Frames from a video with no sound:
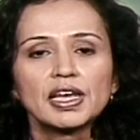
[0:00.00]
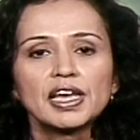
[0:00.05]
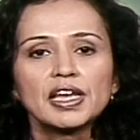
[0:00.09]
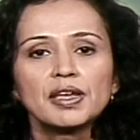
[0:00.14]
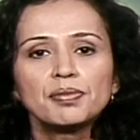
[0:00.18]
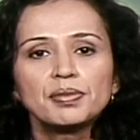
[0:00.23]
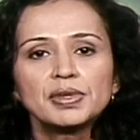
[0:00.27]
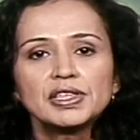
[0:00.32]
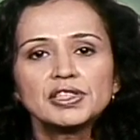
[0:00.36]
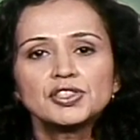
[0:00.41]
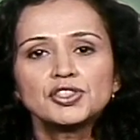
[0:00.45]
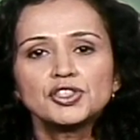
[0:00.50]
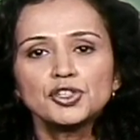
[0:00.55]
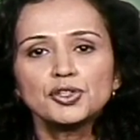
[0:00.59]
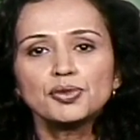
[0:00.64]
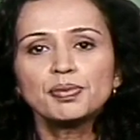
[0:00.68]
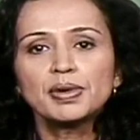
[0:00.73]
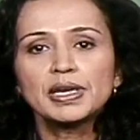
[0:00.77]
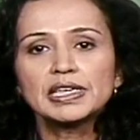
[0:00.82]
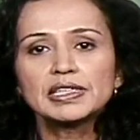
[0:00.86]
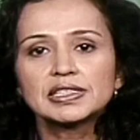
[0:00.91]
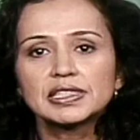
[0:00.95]
It means two
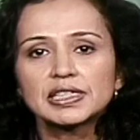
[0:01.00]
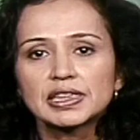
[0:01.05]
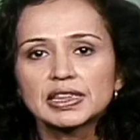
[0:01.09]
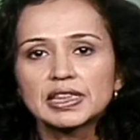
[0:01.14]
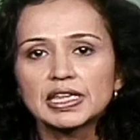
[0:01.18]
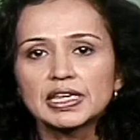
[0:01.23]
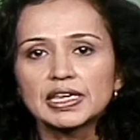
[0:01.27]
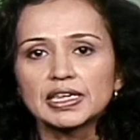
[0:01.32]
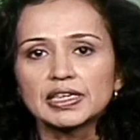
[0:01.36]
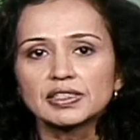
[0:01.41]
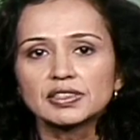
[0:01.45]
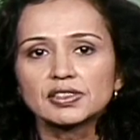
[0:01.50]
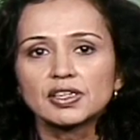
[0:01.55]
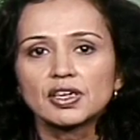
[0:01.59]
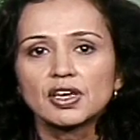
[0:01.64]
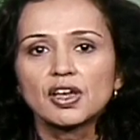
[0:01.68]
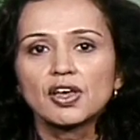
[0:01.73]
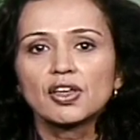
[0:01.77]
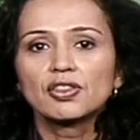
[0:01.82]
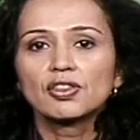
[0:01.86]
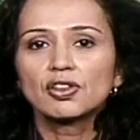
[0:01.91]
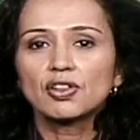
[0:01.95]
basic things.
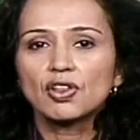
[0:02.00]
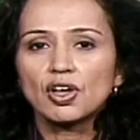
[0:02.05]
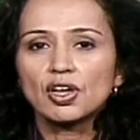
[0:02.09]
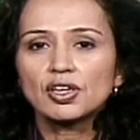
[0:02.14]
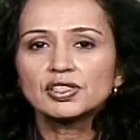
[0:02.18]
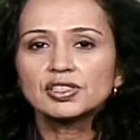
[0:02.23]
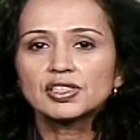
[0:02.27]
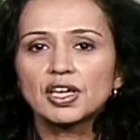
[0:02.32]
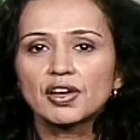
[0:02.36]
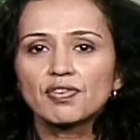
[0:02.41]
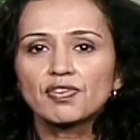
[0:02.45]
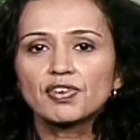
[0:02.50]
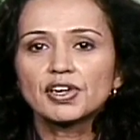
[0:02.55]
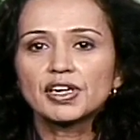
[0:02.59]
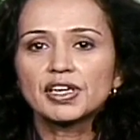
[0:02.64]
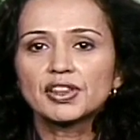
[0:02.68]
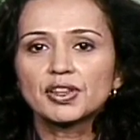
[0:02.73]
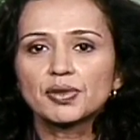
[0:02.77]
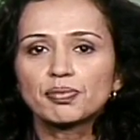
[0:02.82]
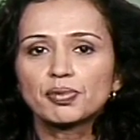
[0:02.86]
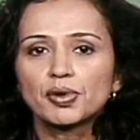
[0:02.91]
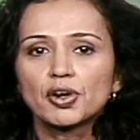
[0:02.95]
The laws
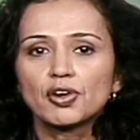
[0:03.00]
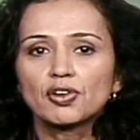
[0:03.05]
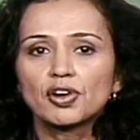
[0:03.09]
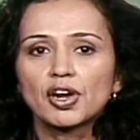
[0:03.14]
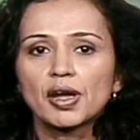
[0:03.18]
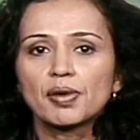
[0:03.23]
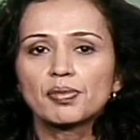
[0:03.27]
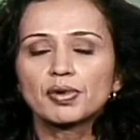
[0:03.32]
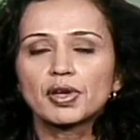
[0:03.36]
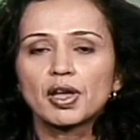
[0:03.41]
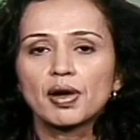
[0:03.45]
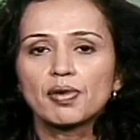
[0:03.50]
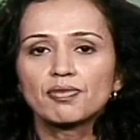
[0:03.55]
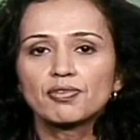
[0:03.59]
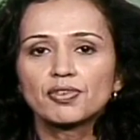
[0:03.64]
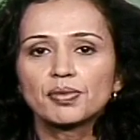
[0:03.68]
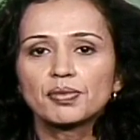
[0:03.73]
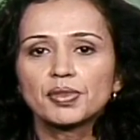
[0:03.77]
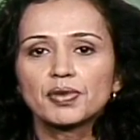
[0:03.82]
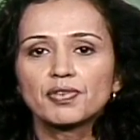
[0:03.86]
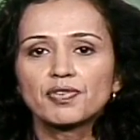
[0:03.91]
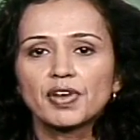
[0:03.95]
governing the program come
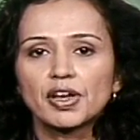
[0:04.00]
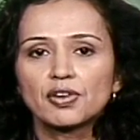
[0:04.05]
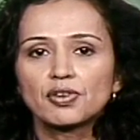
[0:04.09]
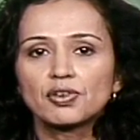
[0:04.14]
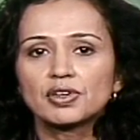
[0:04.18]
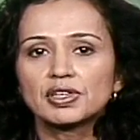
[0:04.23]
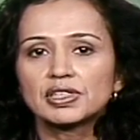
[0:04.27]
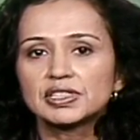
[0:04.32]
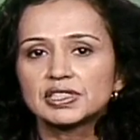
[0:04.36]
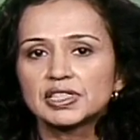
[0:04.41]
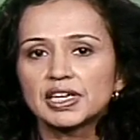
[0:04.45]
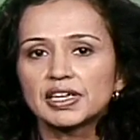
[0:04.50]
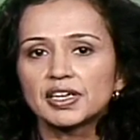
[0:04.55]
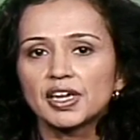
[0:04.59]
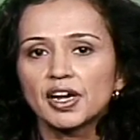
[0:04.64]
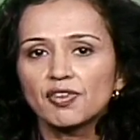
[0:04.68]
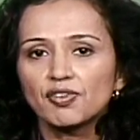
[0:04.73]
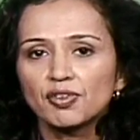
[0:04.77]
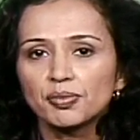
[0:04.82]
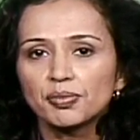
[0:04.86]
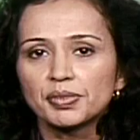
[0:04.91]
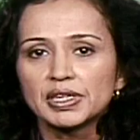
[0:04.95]
from the federal and state
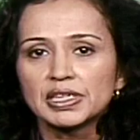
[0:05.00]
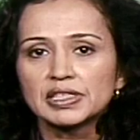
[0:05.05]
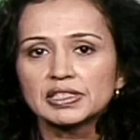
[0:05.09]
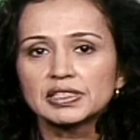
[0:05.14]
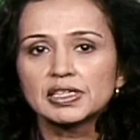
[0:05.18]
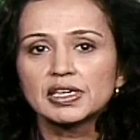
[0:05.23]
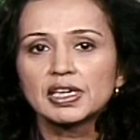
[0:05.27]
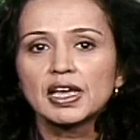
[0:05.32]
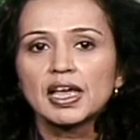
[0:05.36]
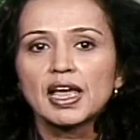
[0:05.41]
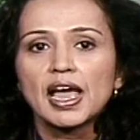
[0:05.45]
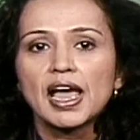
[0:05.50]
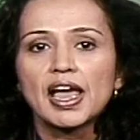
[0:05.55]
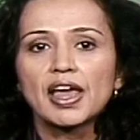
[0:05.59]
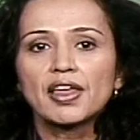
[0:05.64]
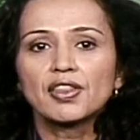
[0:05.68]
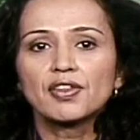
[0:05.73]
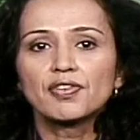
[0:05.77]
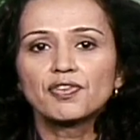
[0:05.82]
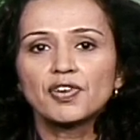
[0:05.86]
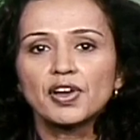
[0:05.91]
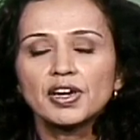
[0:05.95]
governments,
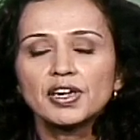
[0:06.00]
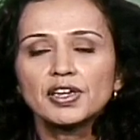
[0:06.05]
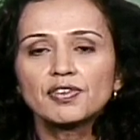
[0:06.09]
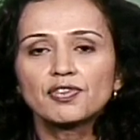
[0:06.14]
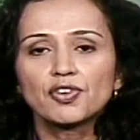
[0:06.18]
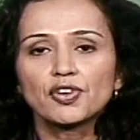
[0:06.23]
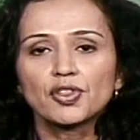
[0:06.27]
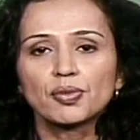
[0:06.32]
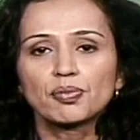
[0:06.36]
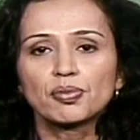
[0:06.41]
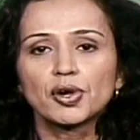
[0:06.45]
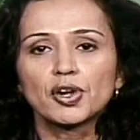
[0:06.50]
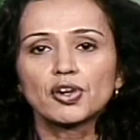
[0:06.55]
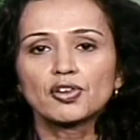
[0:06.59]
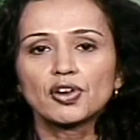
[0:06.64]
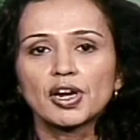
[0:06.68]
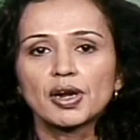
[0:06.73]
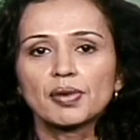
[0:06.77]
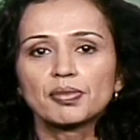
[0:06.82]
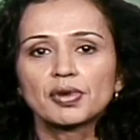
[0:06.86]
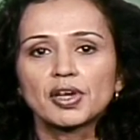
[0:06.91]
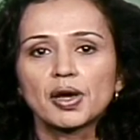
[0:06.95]
and the funding for the
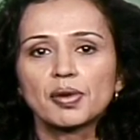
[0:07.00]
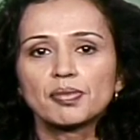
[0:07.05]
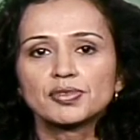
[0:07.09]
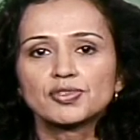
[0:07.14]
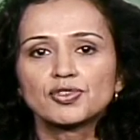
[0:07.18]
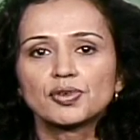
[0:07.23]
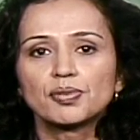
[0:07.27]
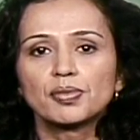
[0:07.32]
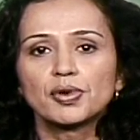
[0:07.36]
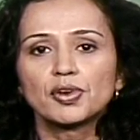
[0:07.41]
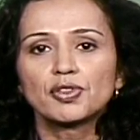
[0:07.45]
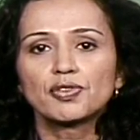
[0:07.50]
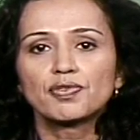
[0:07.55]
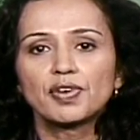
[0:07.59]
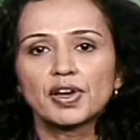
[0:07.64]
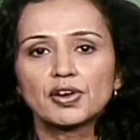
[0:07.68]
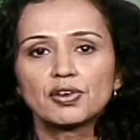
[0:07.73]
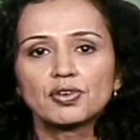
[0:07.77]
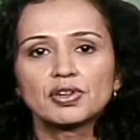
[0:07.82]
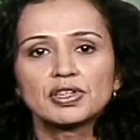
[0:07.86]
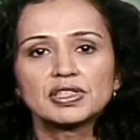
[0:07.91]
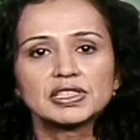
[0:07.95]
program comes from both
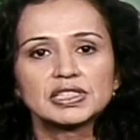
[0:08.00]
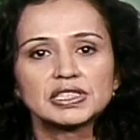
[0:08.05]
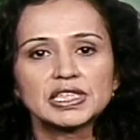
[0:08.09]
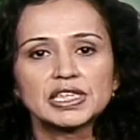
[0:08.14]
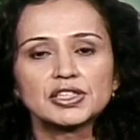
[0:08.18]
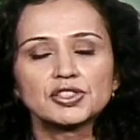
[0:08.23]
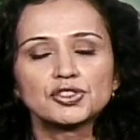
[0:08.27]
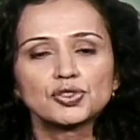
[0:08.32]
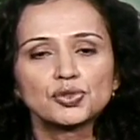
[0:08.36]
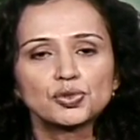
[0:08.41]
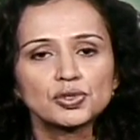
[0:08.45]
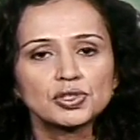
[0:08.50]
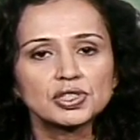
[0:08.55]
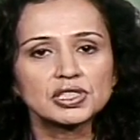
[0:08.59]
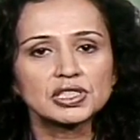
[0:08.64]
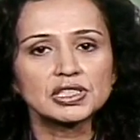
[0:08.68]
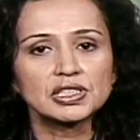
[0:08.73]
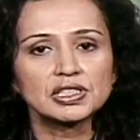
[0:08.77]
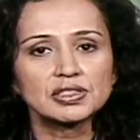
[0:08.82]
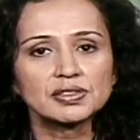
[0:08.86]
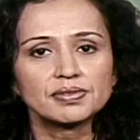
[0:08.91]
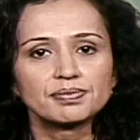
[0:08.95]
federal and state
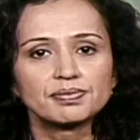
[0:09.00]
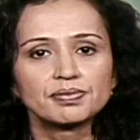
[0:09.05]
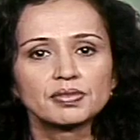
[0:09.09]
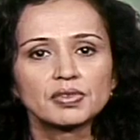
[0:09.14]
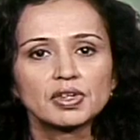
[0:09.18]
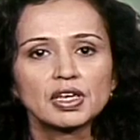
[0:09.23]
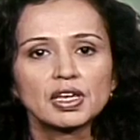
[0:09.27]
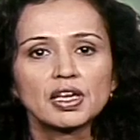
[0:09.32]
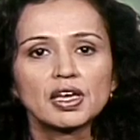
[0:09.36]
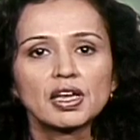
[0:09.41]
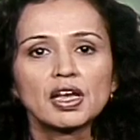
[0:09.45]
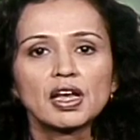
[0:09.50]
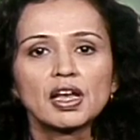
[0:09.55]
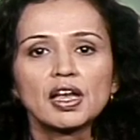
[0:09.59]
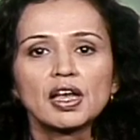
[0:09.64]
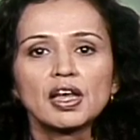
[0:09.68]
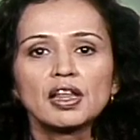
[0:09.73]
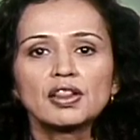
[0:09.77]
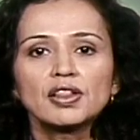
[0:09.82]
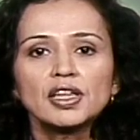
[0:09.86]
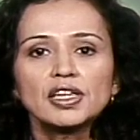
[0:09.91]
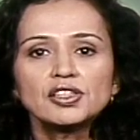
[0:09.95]
sources.
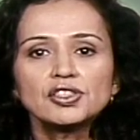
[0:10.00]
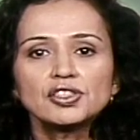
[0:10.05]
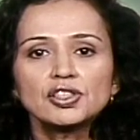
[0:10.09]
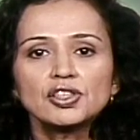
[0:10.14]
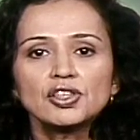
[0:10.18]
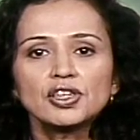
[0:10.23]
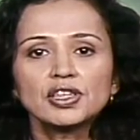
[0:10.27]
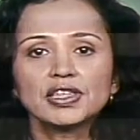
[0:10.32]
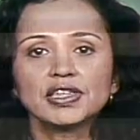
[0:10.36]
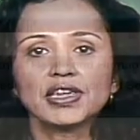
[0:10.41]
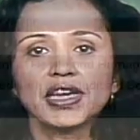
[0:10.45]
Let's look